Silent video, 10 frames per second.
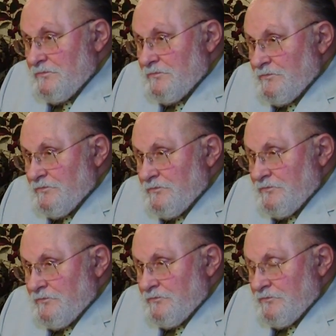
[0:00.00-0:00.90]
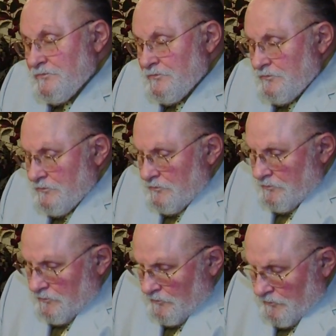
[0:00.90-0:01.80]

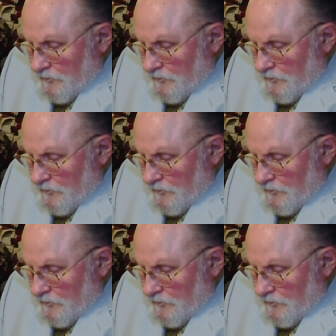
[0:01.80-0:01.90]
(no one is talking)